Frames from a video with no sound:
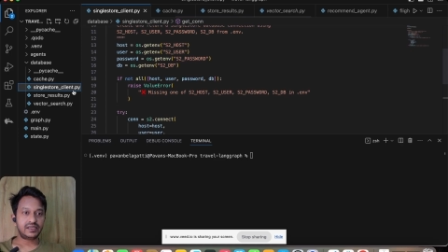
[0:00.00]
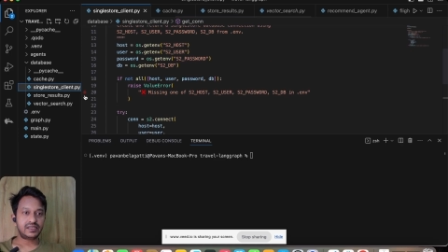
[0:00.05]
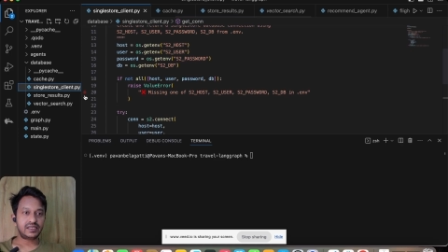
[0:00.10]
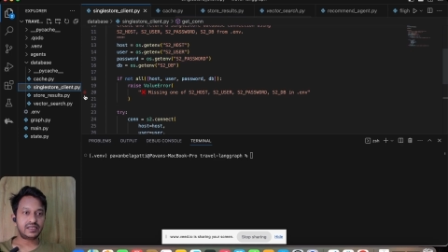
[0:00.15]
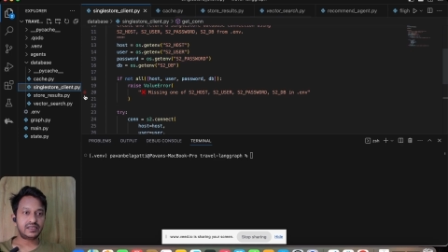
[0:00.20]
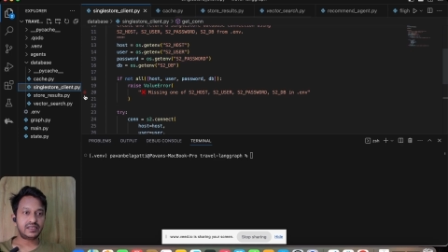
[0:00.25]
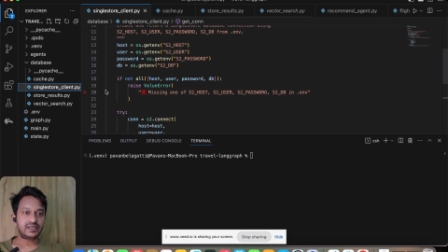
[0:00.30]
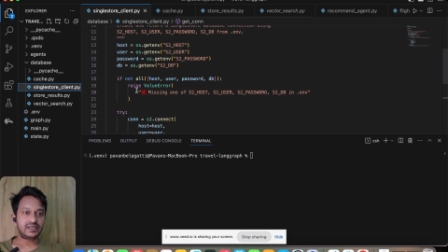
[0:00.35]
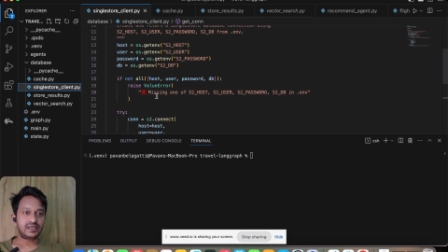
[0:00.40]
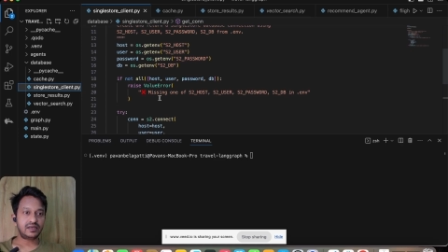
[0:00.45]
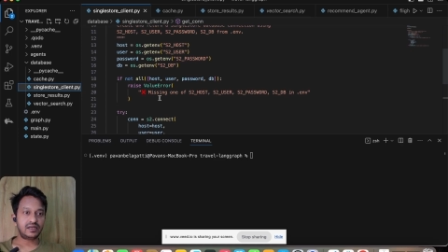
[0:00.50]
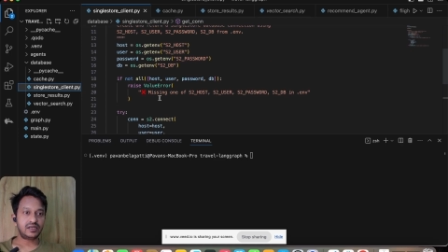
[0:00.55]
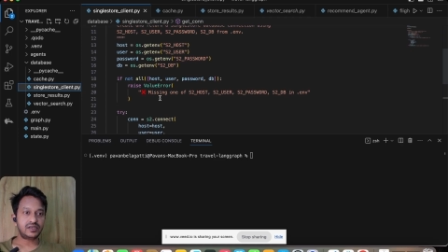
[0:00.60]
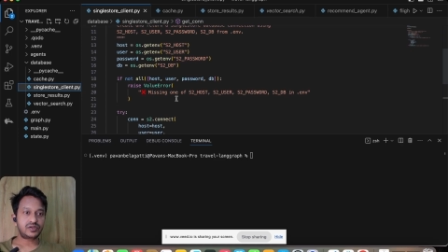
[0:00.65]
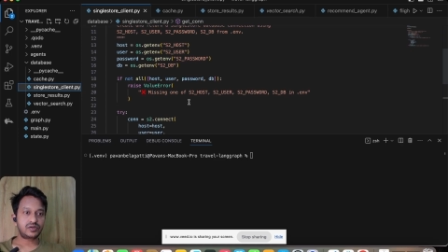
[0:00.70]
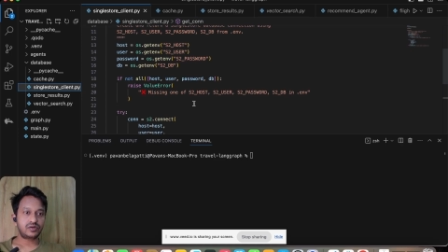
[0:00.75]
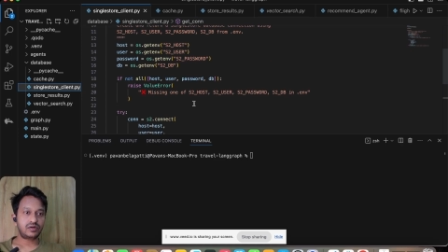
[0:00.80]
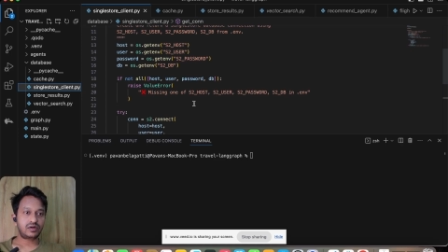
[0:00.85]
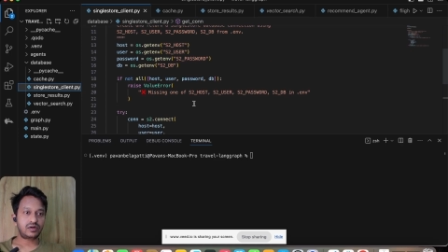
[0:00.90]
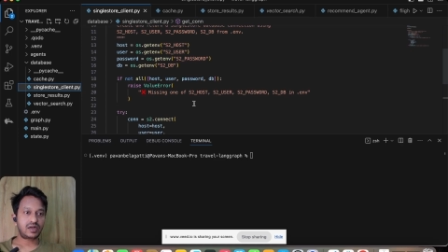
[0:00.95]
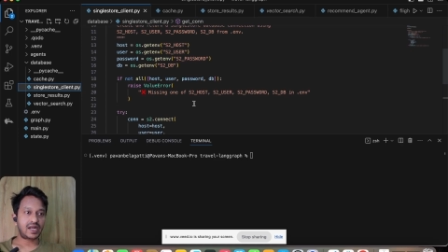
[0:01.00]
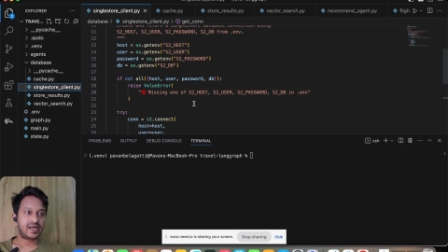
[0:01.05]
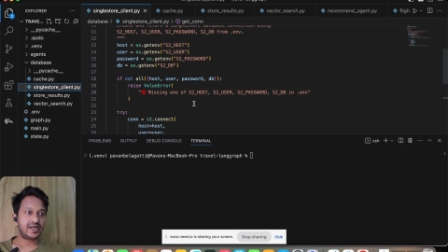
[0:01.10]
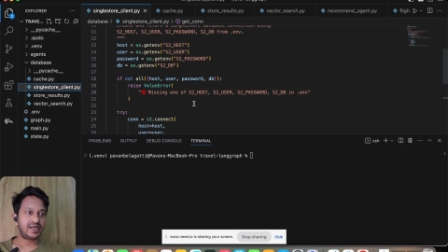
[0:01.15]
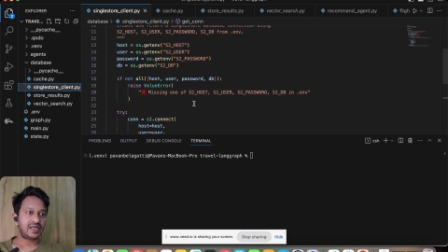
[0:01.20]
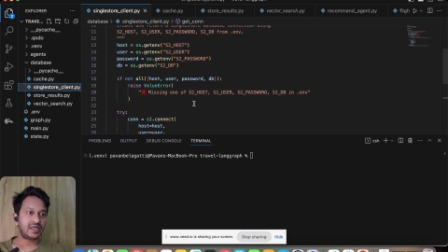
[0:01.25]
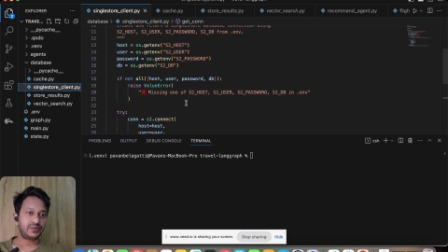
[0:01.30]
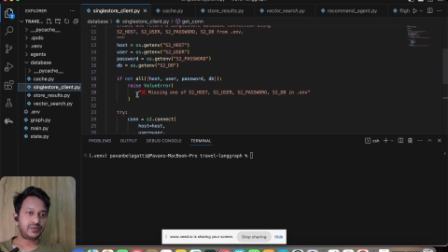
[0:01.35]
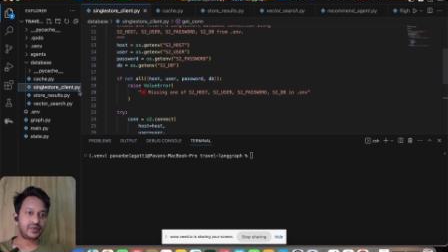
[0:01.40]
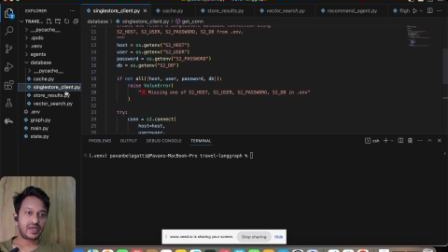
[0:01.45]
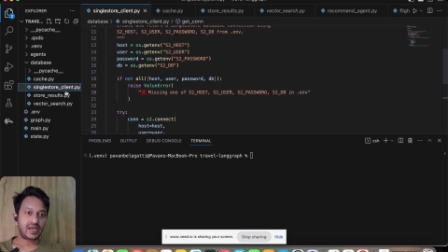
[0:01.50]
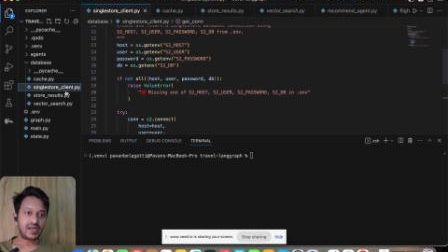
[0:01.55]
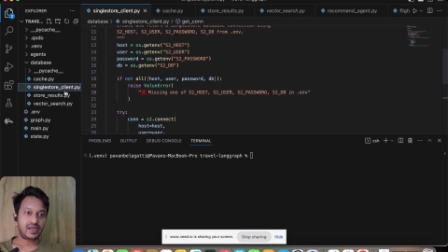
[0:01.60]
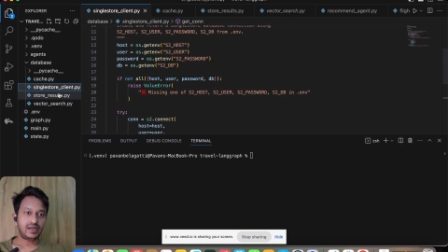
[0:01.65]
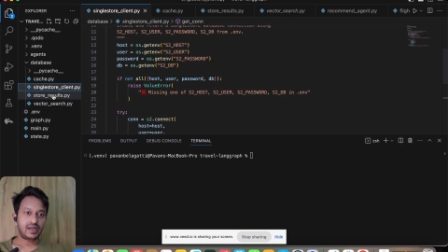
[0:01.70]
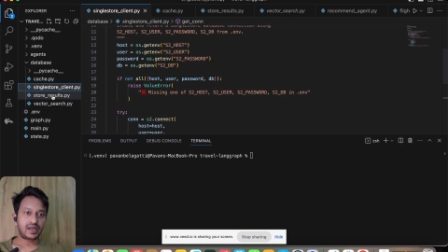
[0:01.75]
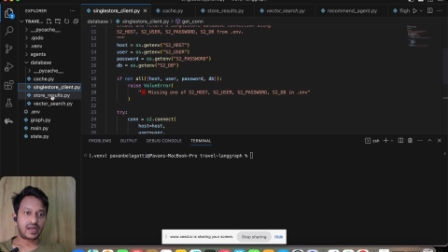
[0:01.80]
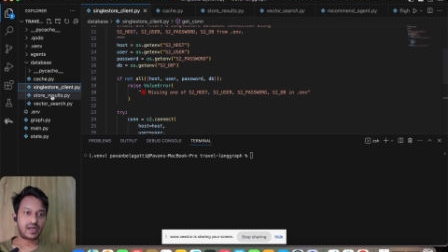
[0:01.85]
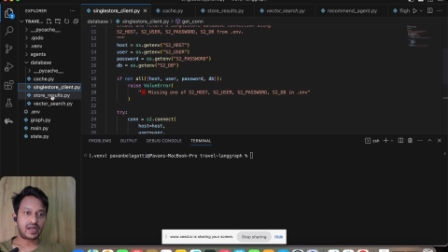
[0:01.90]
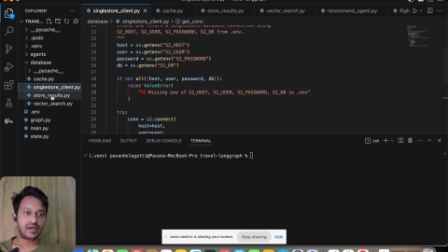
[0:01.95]
this is the single store client api
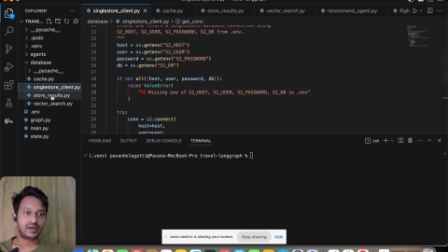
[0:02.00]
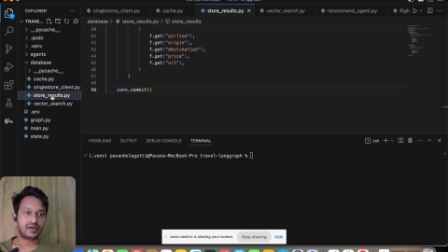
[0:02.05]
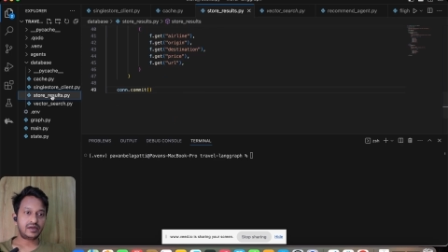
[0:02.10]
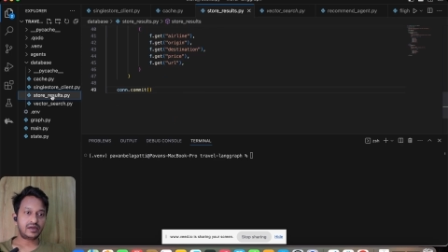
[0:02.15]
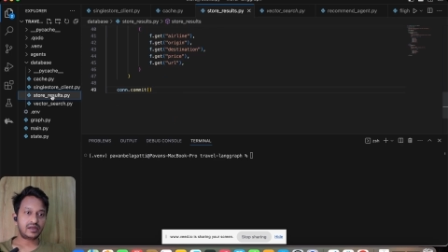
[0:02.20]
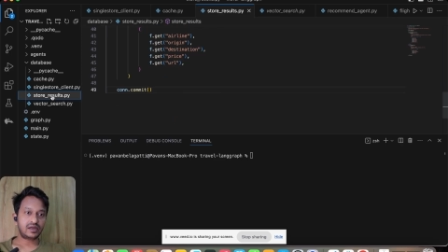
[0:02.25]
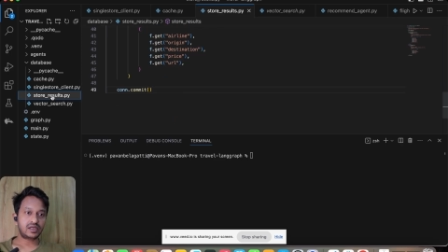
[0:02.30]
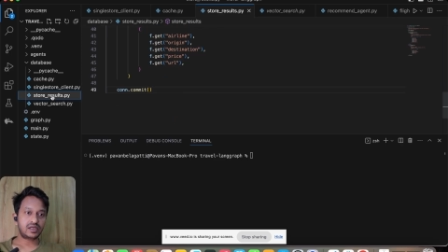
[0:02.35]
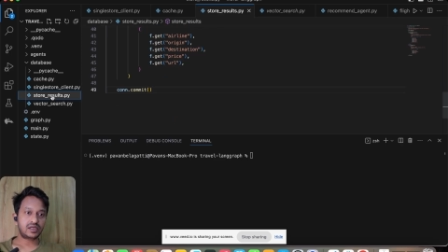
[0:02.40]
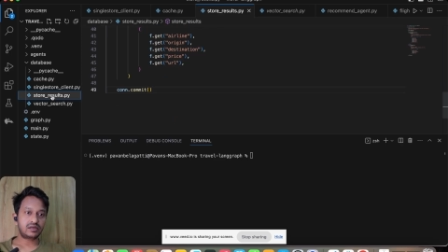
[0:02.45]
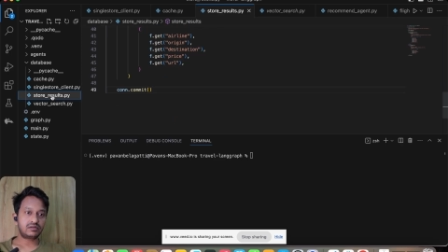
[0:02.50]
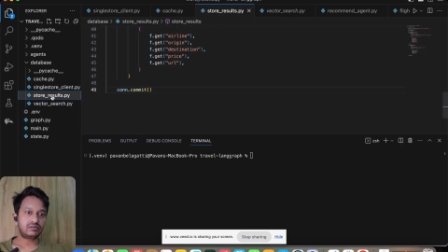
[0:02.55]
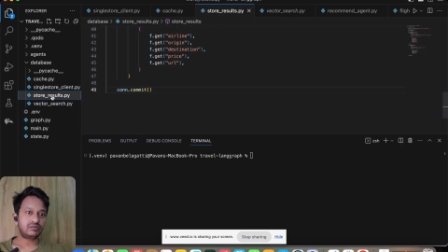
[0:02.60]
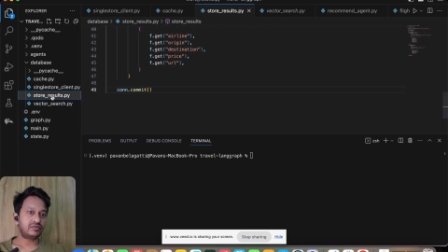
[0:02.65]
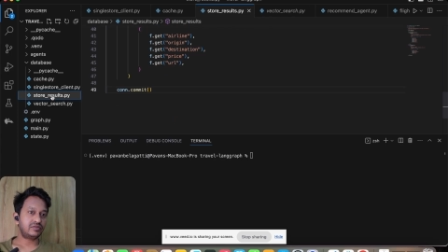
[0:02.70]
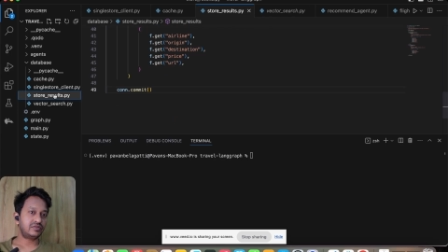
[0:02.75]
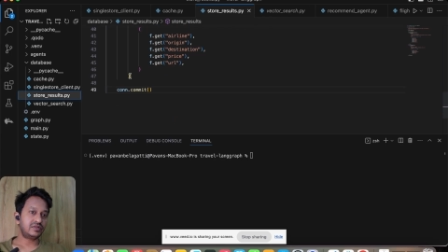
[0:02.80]
and uh,